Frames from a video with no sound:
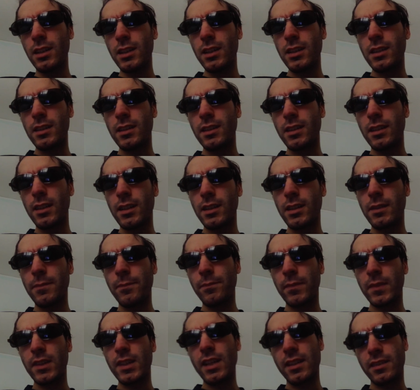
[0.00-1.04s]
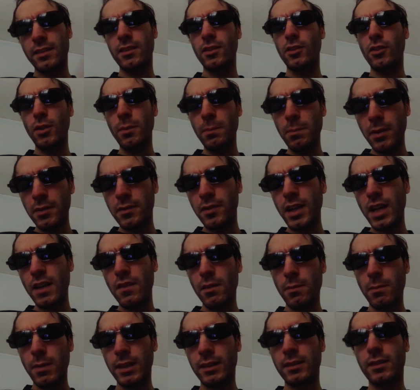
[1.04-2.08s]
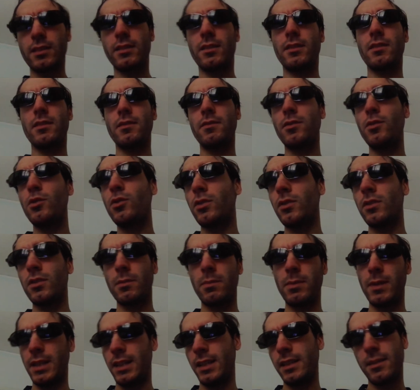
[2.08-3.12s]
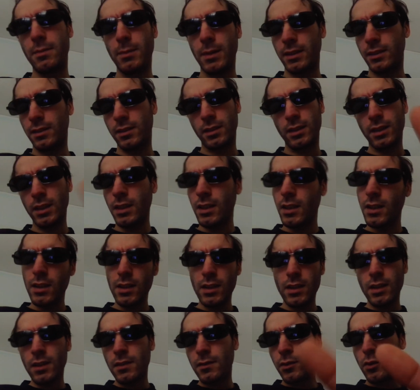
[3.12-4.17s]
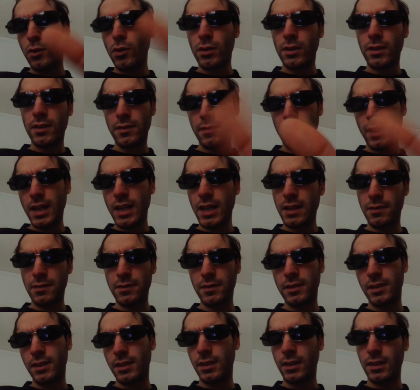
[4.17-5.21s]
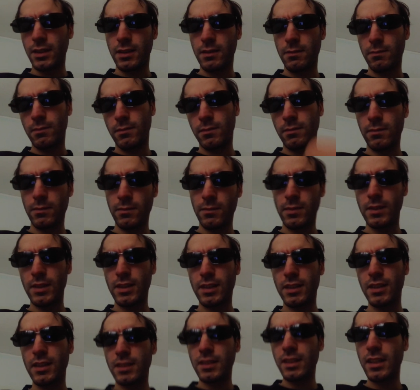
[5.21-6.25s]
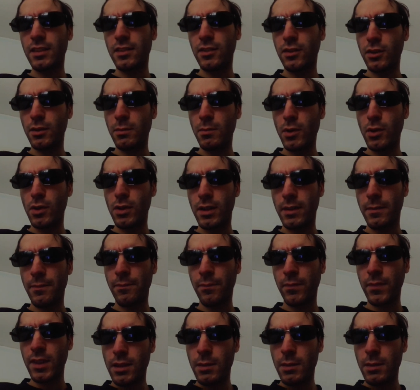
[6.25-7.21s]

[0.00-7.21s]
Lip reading: In the, yes, in top 5, but at 4th place, but 4th, 5th, less or more.